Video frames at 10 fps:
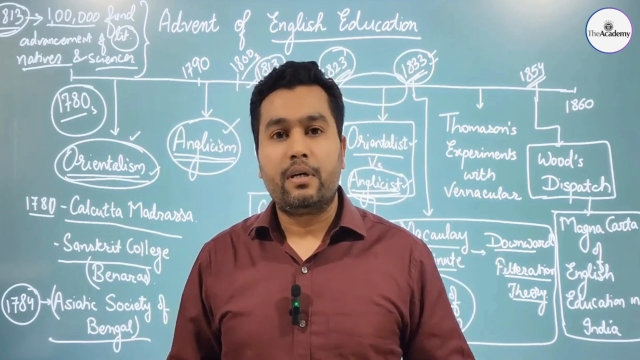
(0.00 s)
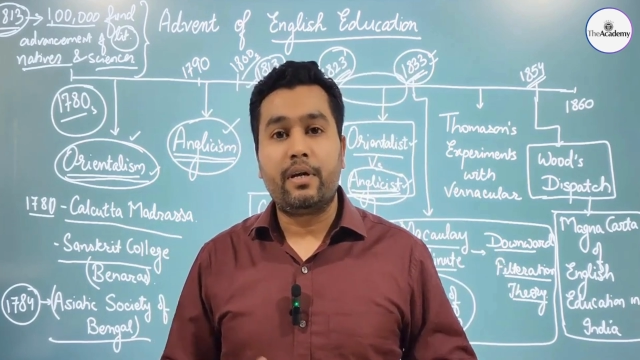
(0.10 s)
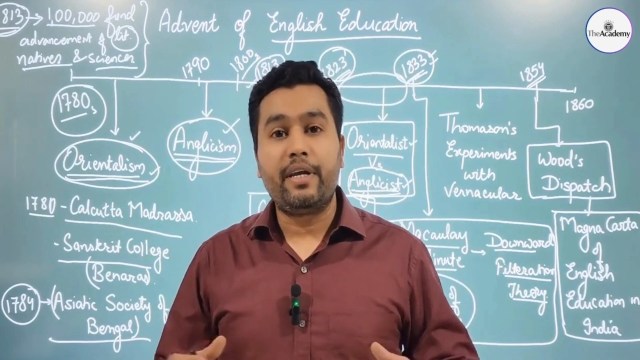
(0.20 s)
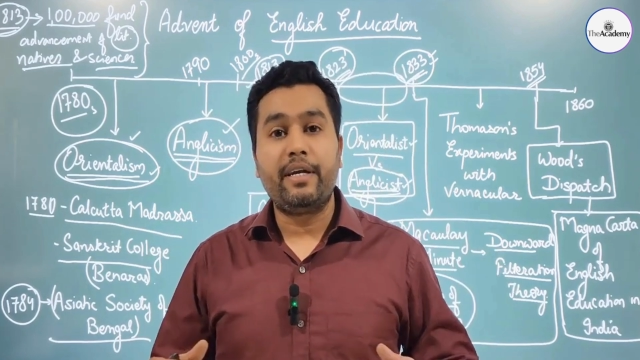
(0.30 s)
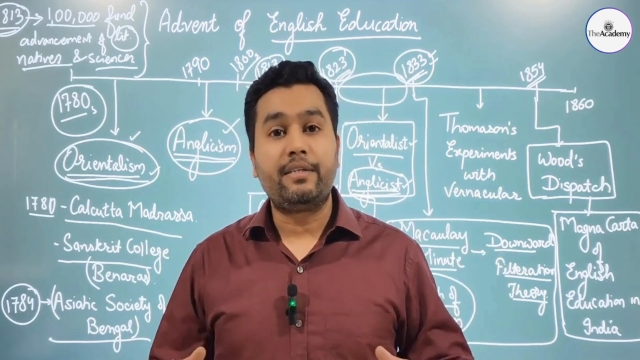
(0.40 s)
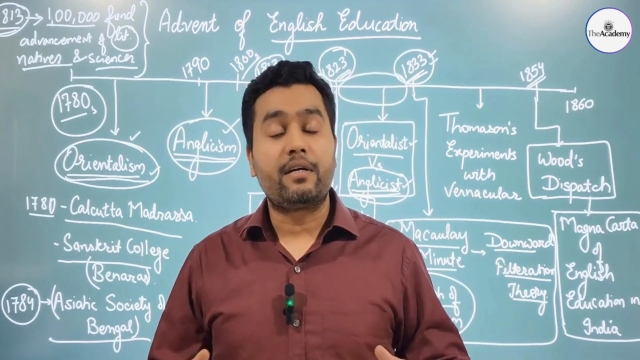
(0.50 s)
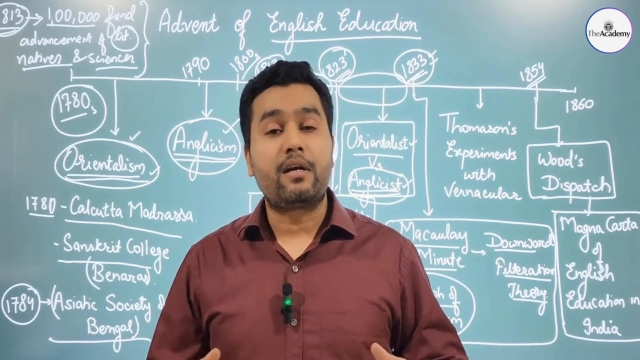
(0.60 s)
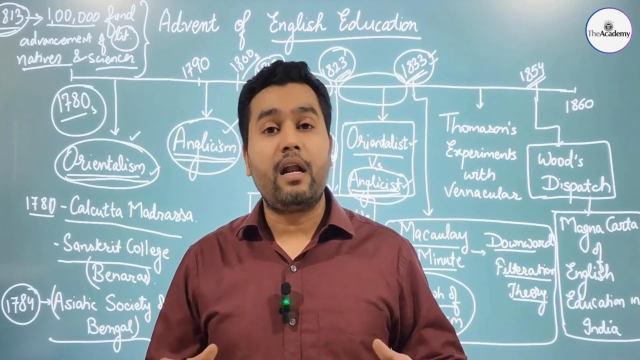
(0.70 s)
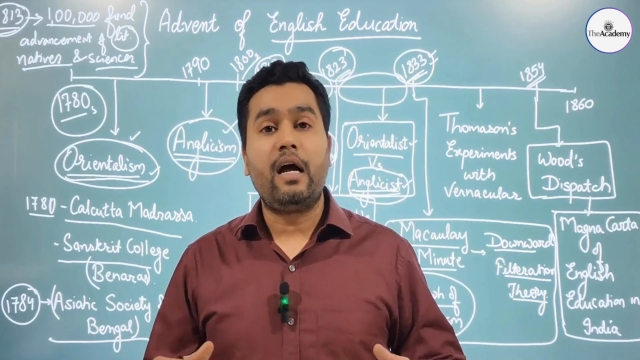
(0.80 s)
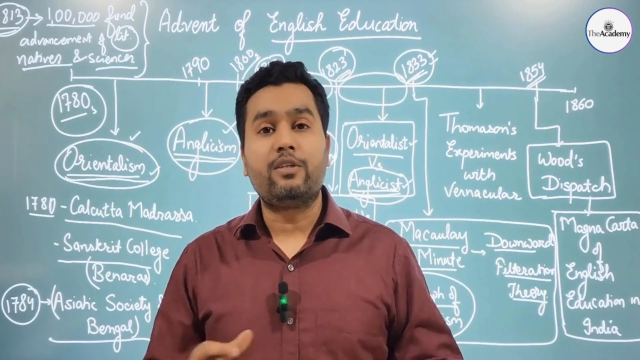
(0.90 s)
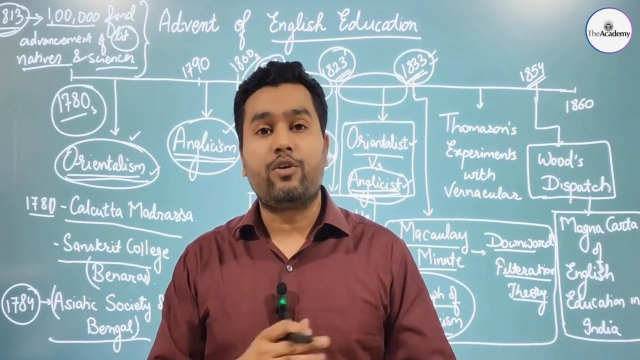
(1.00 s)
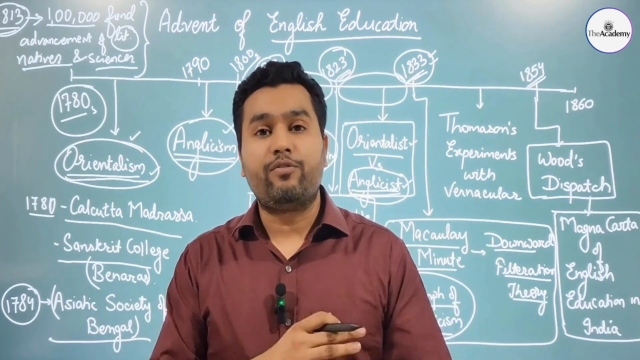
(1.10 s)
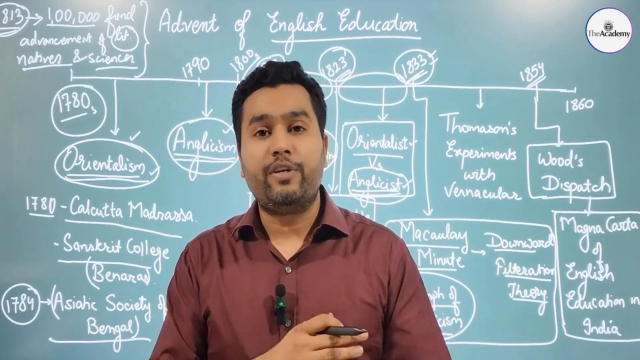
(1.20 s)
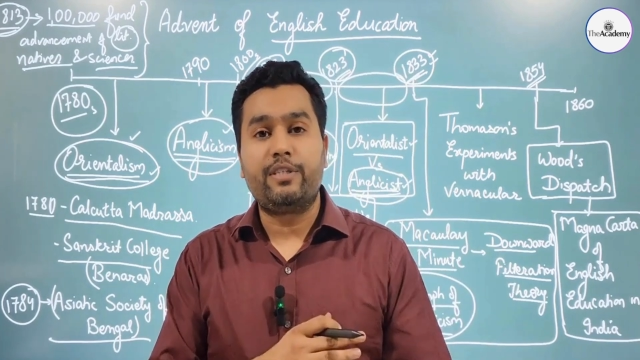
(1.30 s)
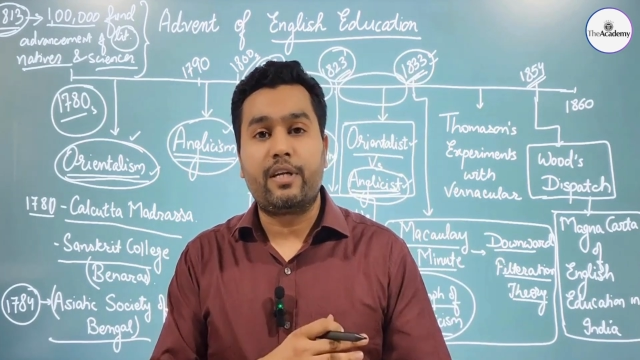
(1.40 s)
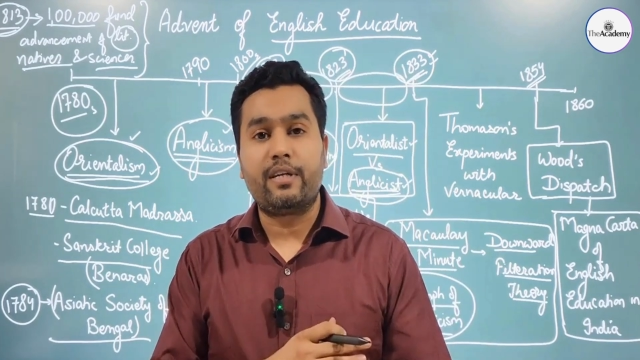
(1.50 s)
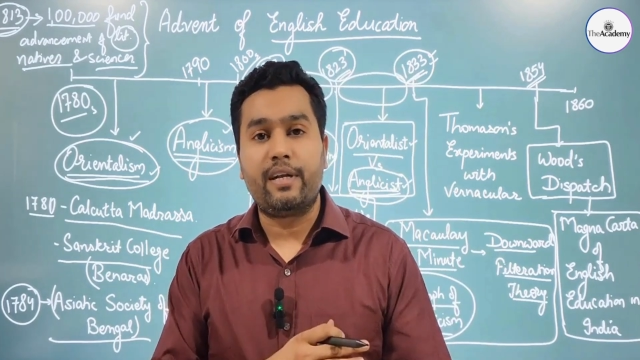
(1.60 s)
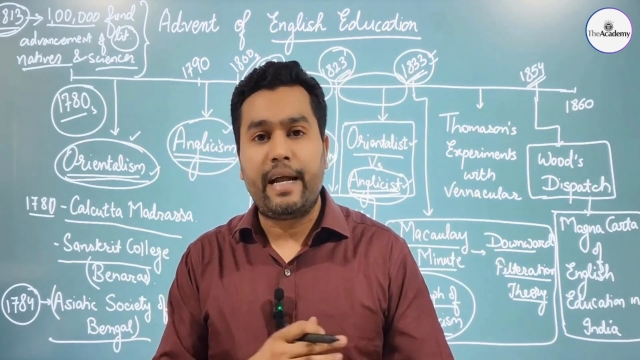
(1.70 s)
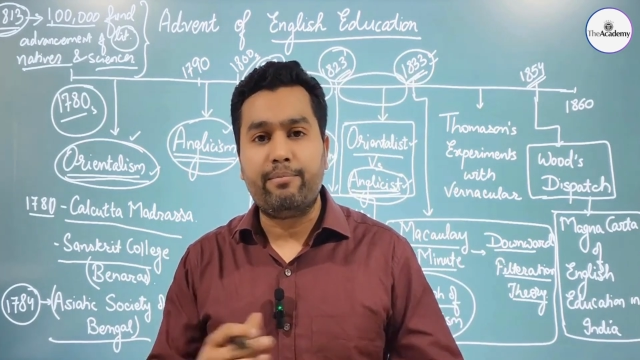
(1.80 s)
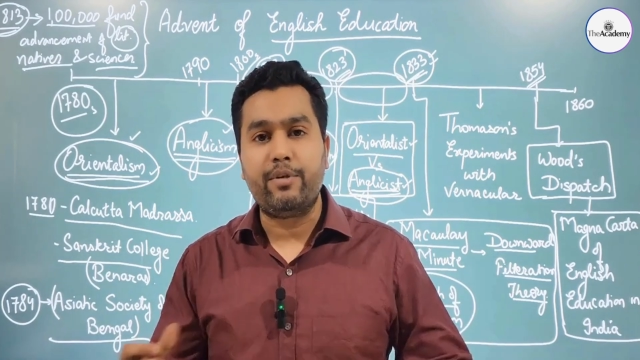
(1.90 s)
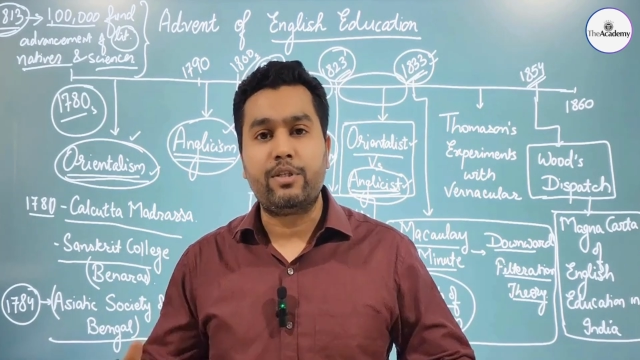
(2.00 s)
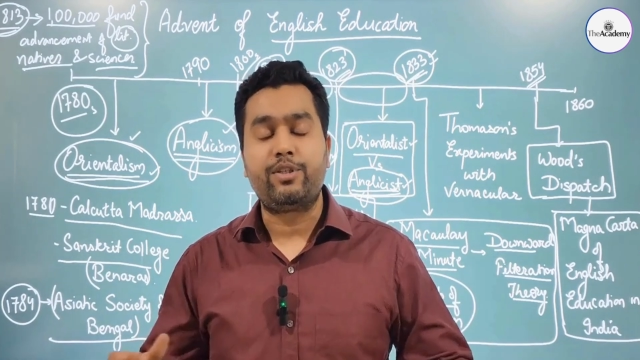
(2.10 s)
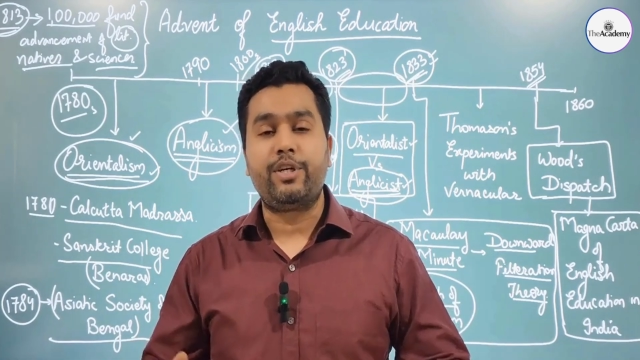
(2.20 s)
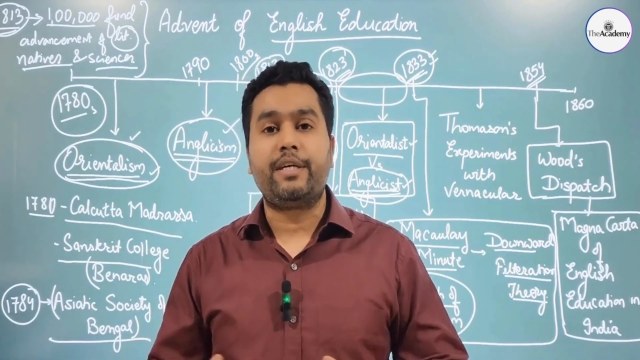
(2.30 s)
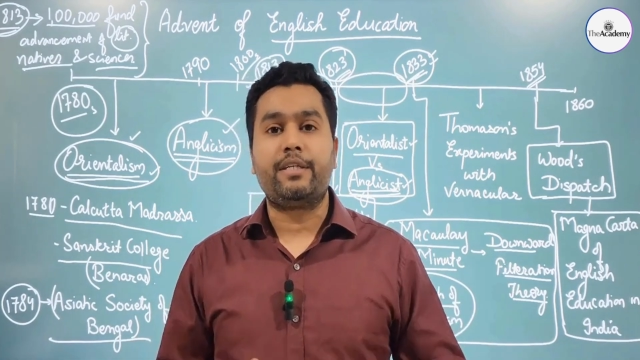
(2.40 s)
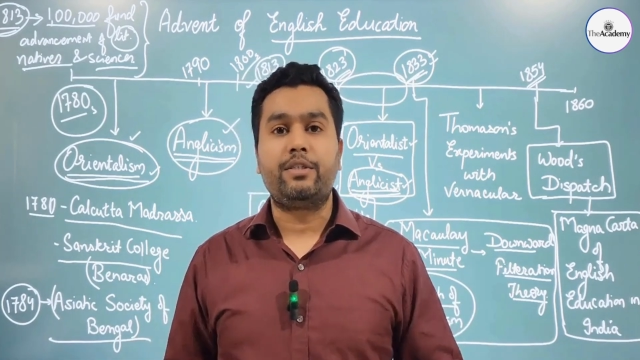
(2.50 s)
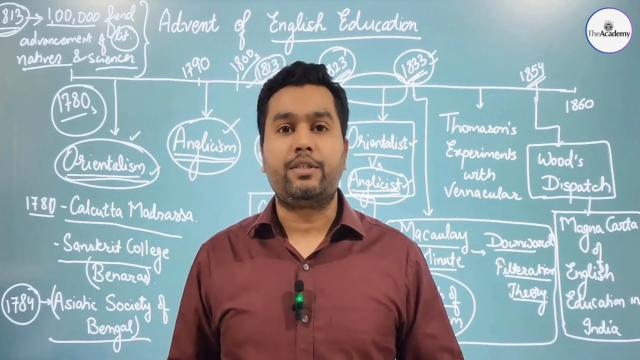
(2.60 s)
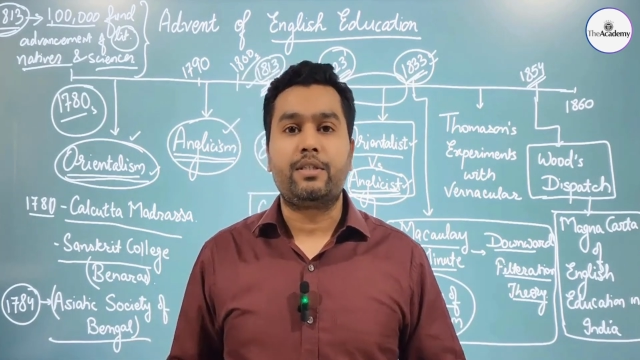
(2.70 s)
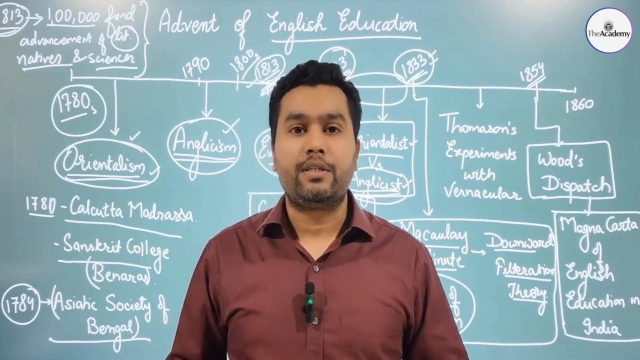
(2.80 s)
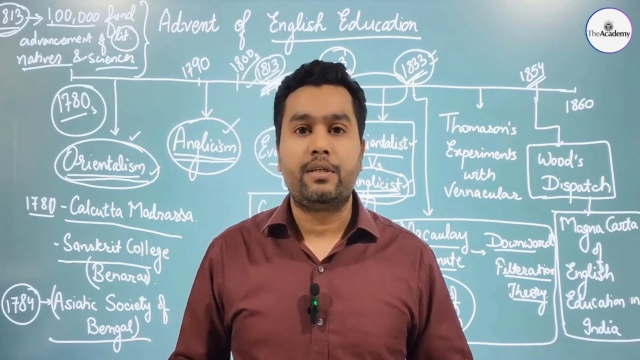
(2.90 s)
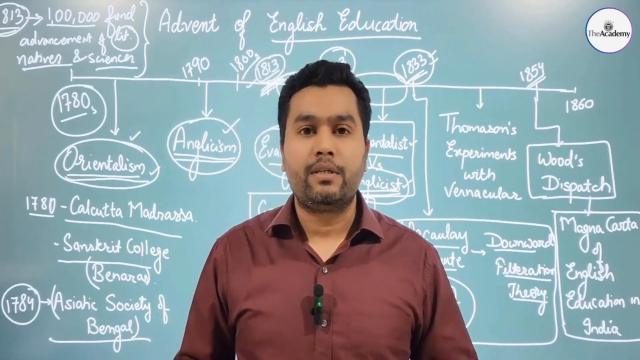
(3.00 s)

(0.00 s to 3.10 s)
create a class of internal administrators